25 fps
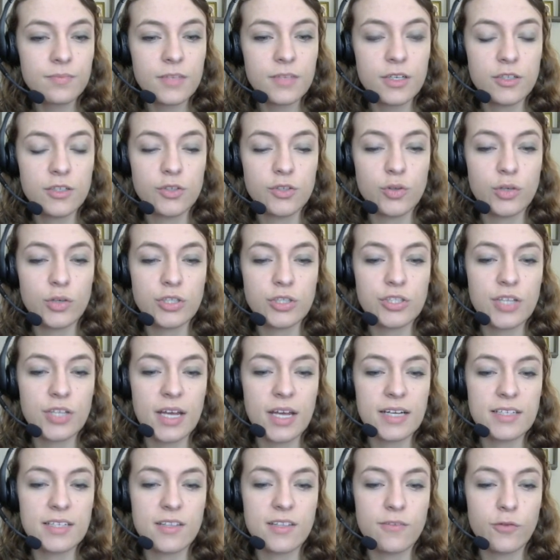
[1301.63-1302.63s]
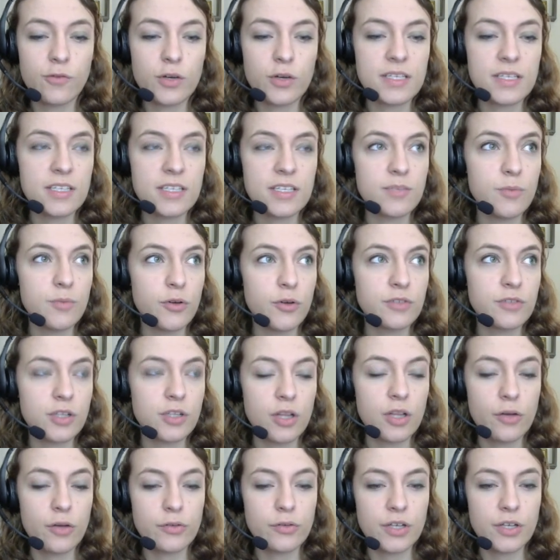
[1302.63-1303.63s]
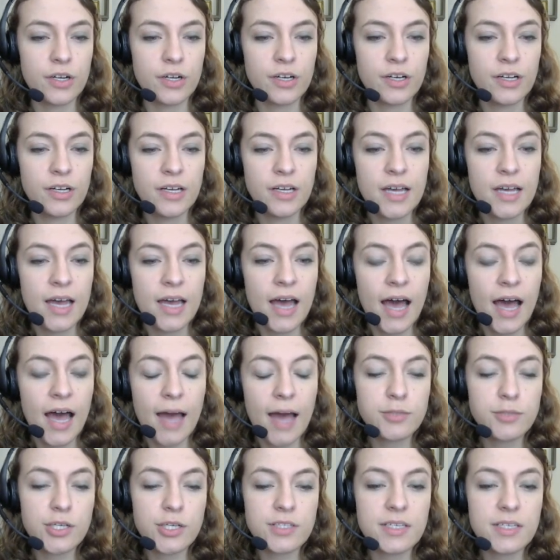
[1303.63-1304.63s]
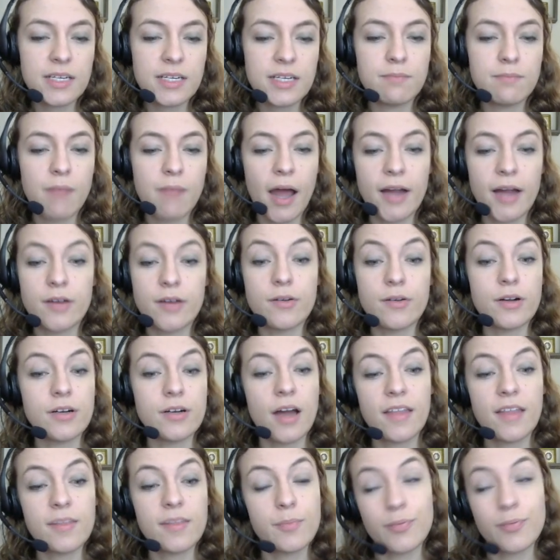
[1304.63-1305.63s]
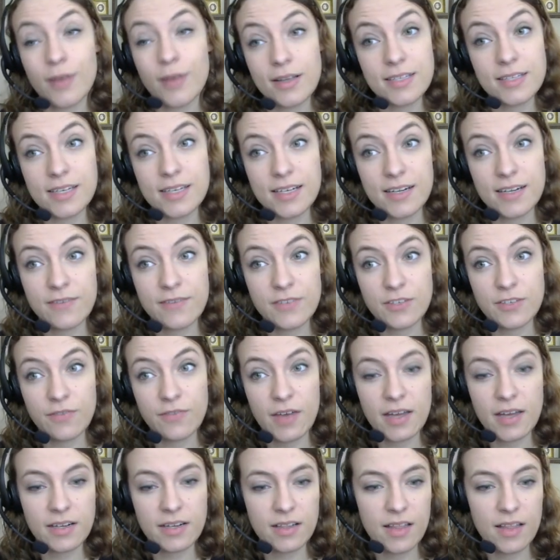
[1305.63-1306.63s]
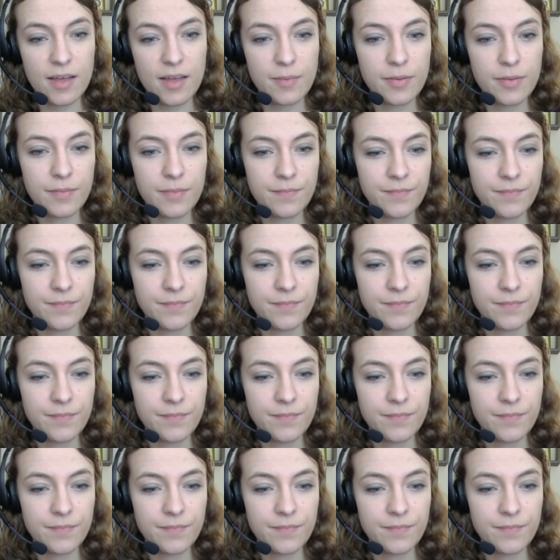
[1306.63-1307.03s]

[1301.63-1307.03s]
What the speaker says: George said as the voices moved closer. "I'm just an admirer, not the president of his fan club."